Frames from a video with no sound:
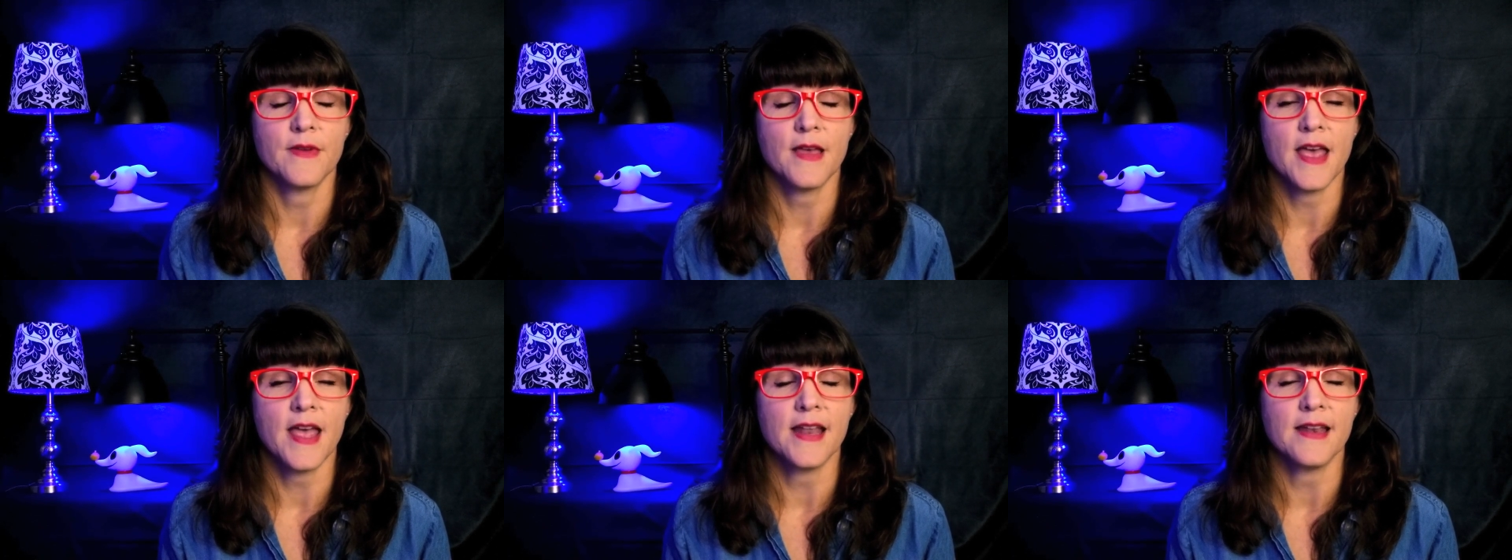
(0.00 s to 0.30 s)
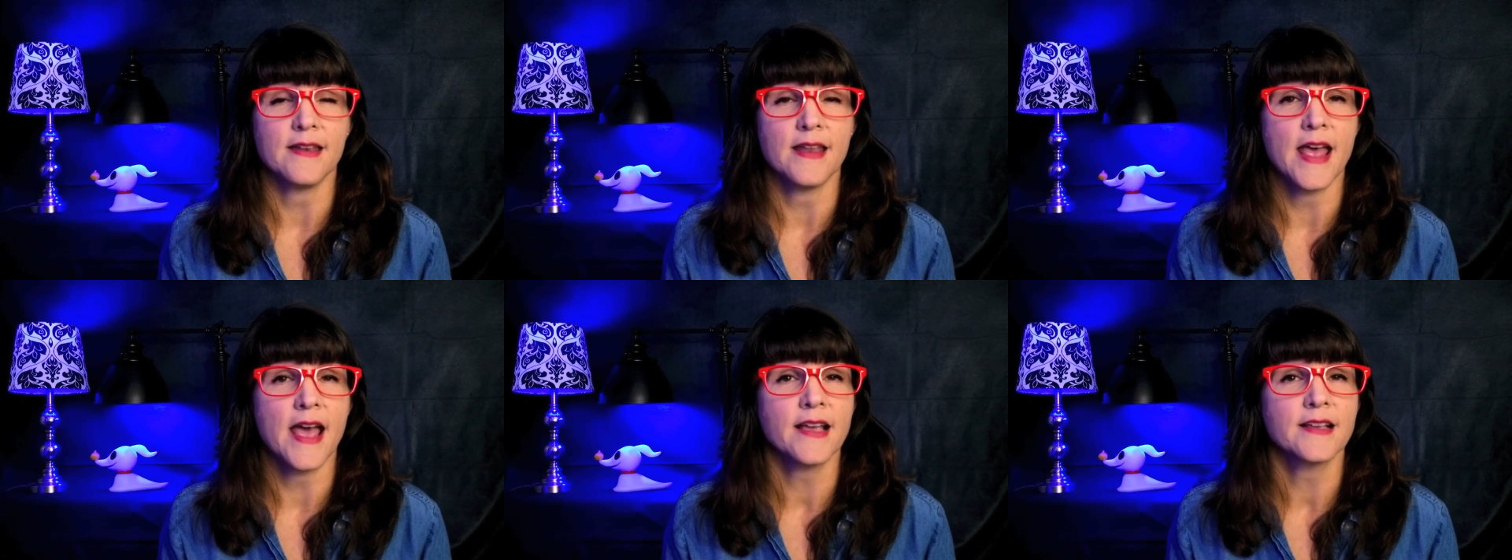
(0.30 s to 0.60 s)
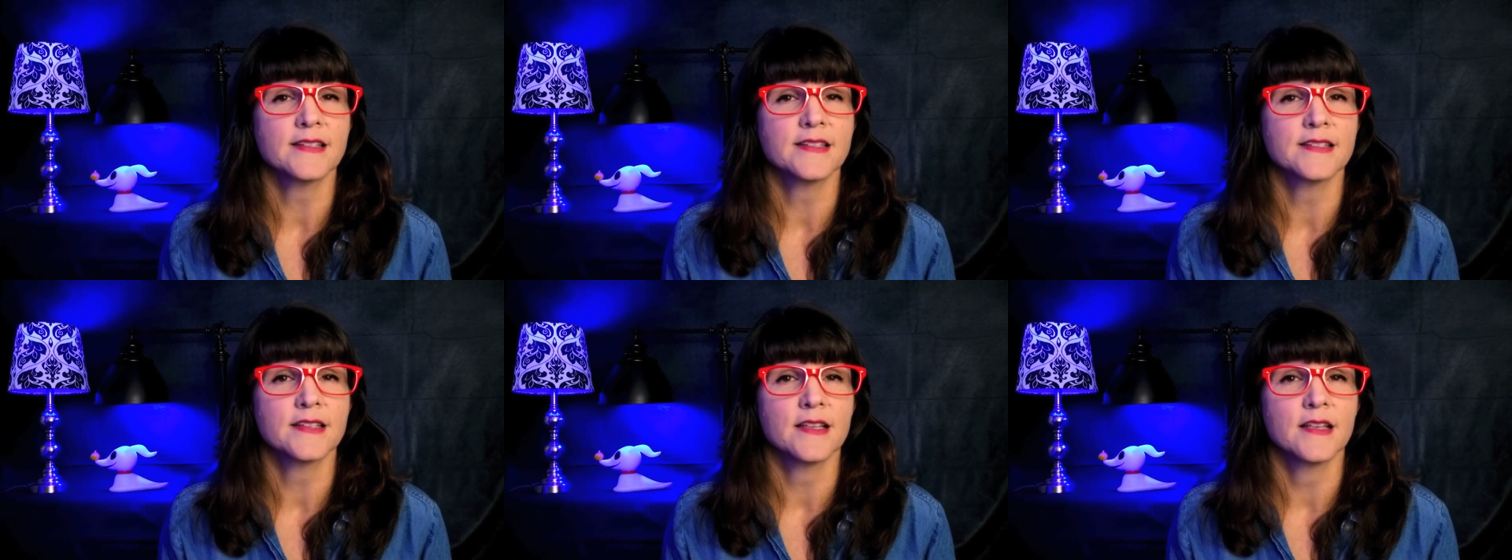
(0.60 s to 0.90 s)
And
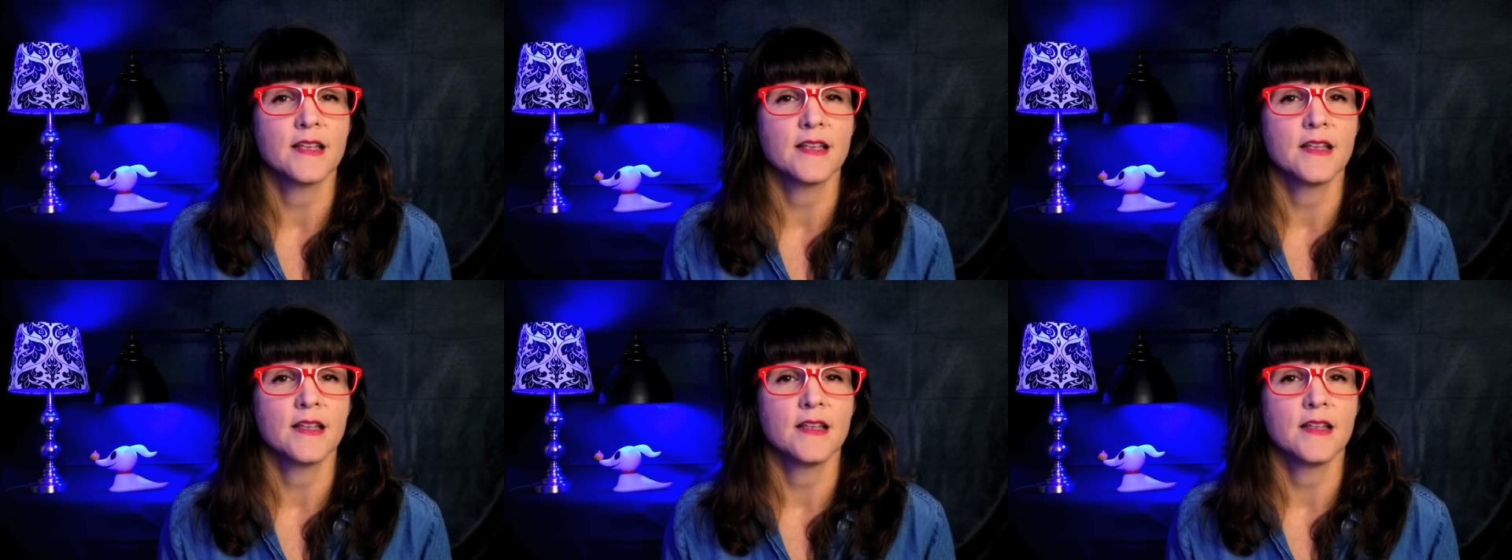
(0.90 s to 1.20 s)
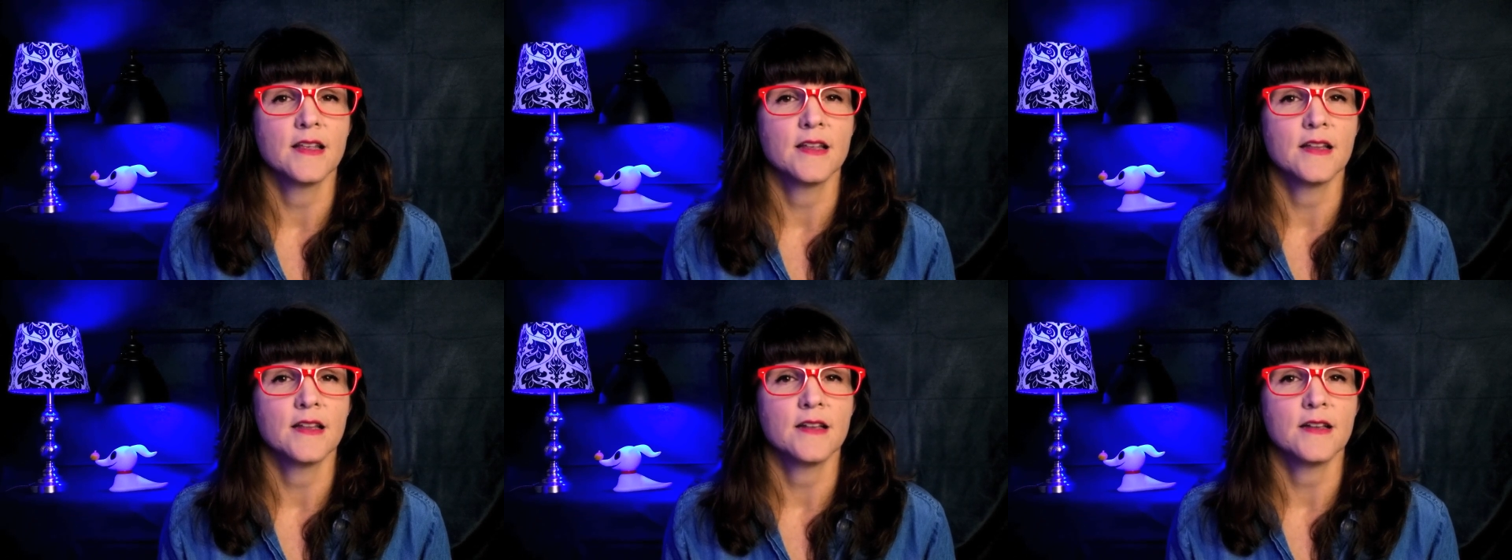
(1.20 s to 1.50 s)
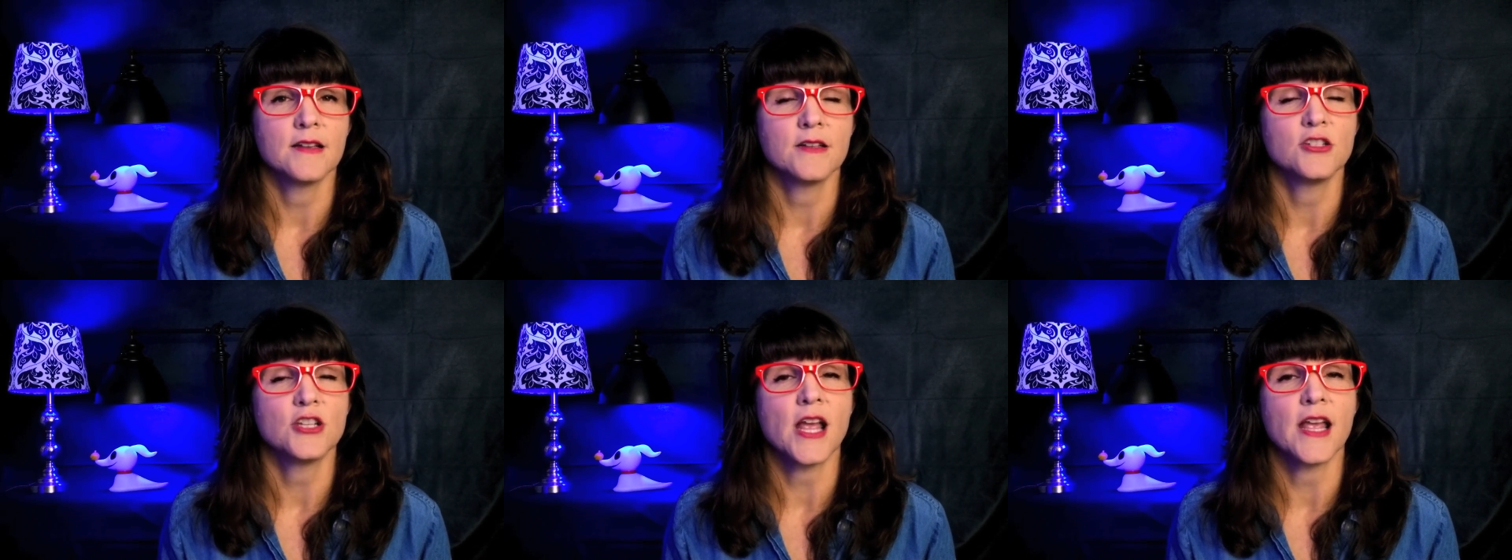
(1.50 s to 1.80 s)
next,
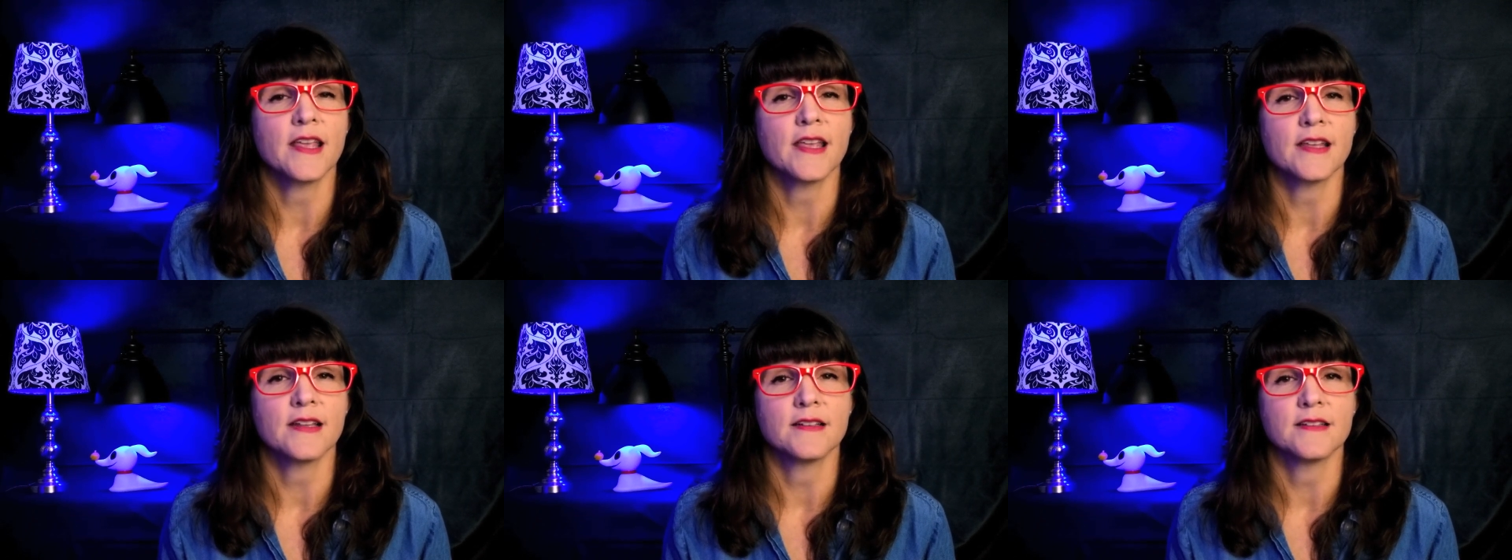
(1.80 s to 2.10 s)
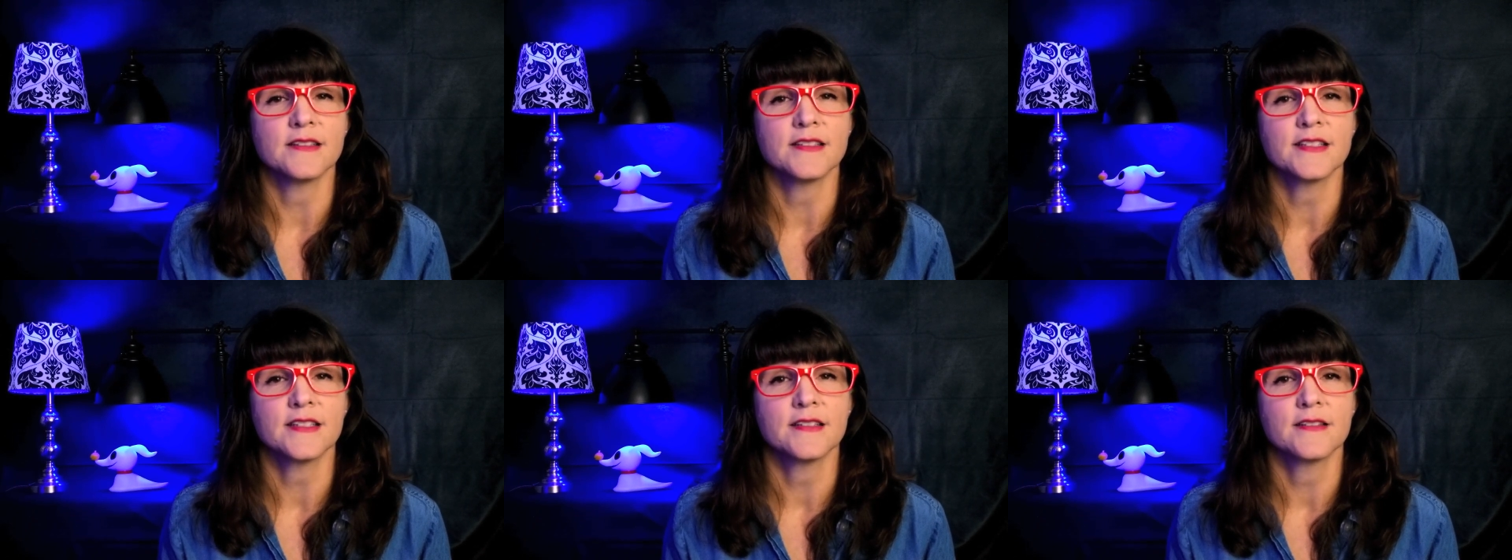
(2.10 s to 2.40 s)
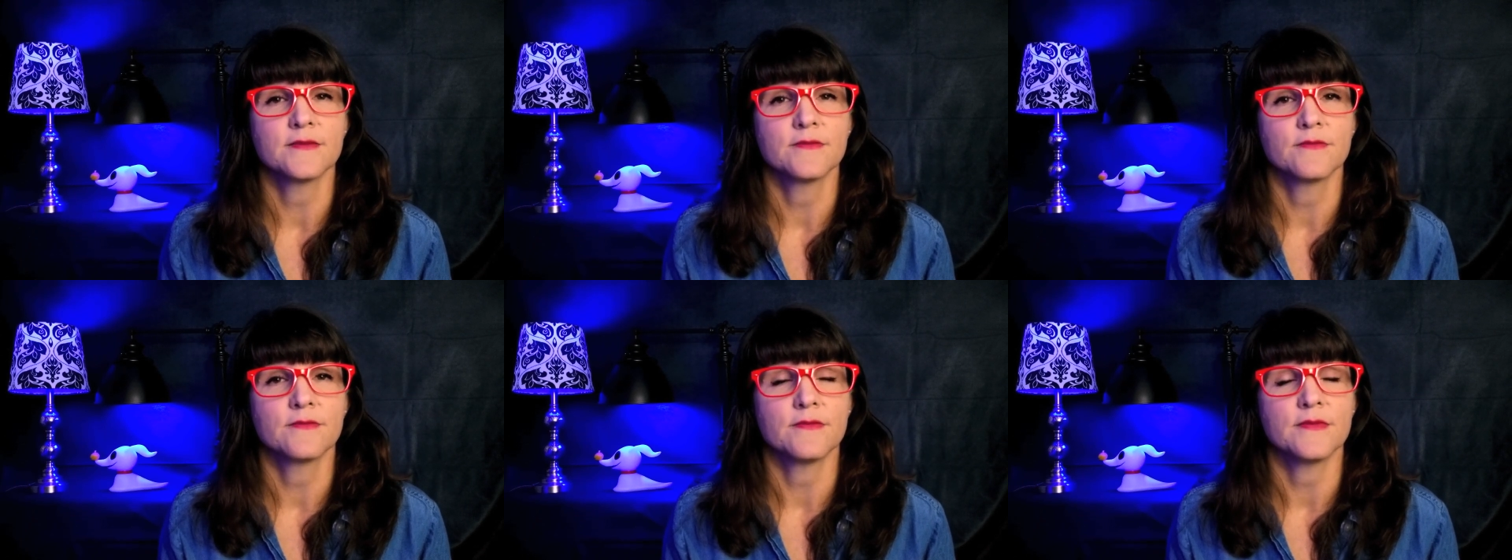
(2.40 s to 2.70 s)
Jenkins
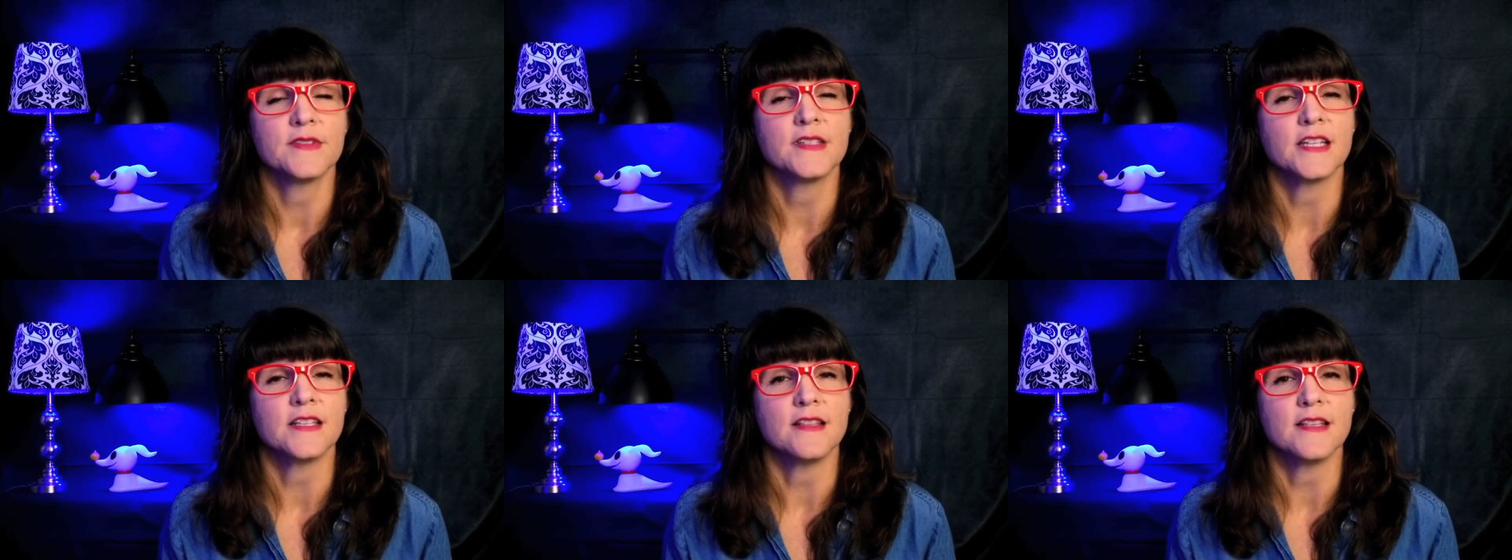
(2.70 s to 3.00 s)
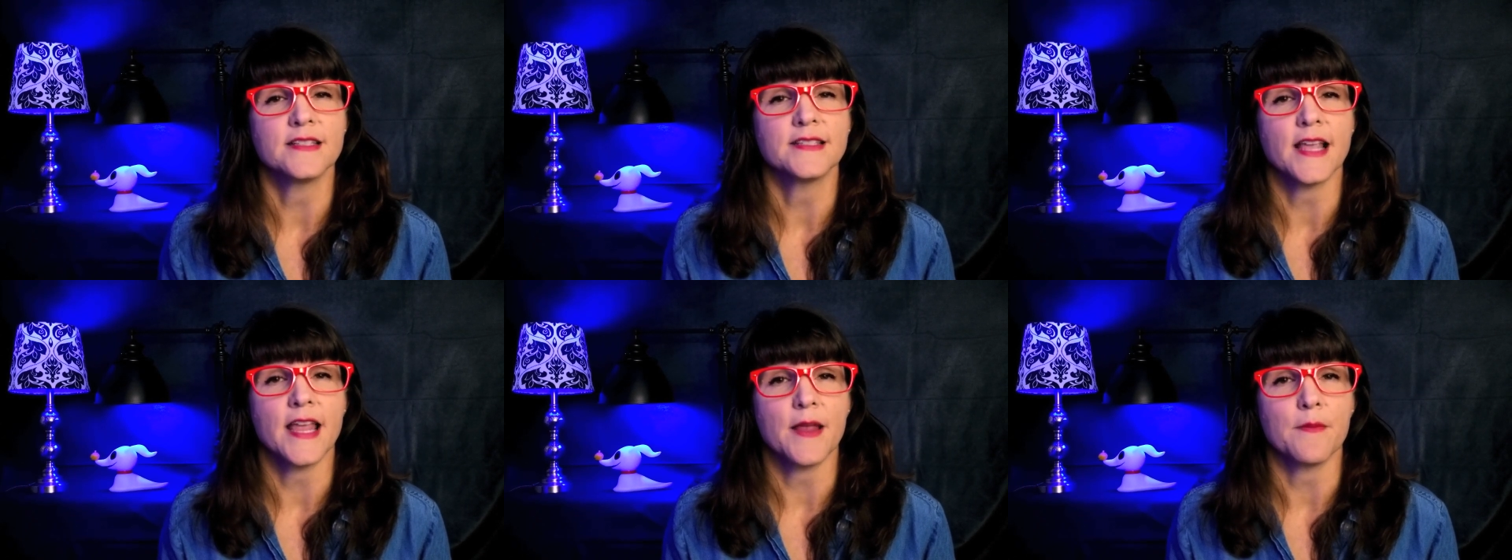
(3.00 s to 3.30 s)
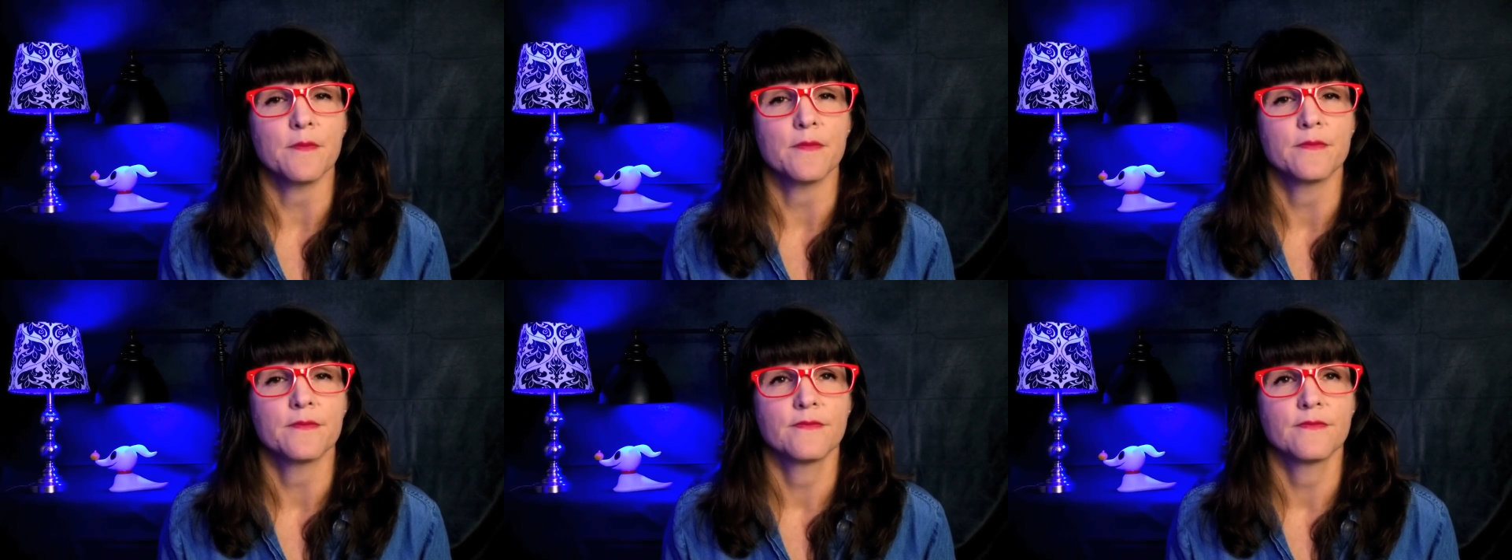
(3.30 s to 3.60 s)
did the
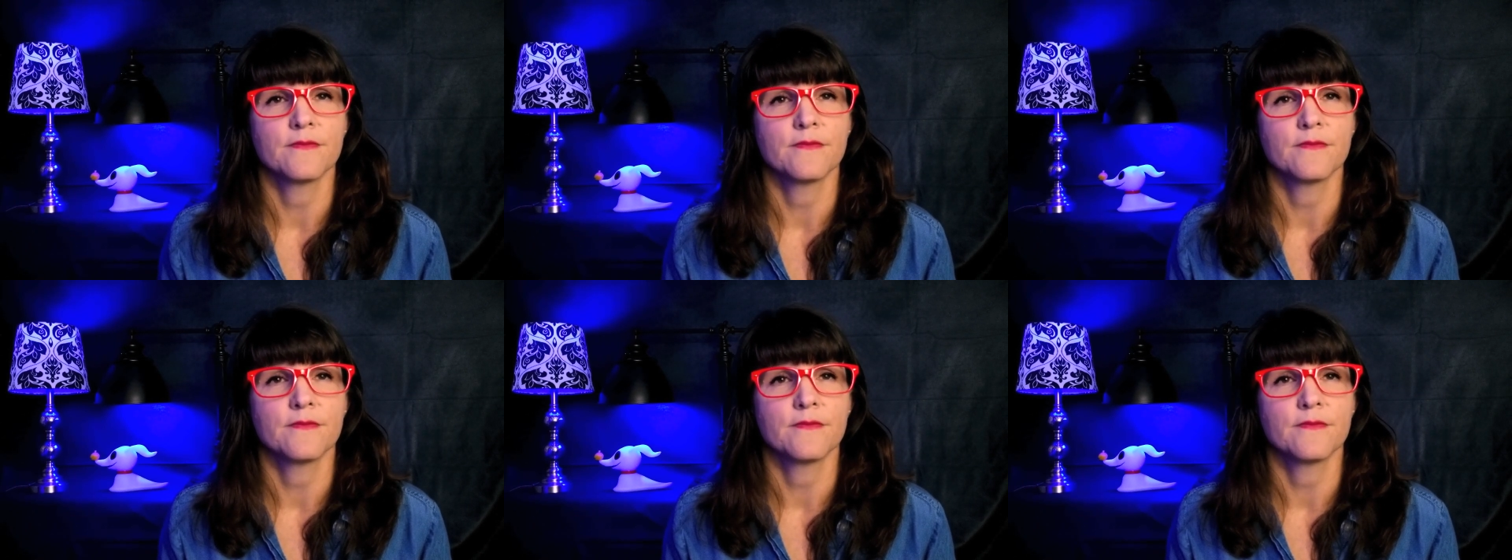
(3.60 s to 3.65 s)
same.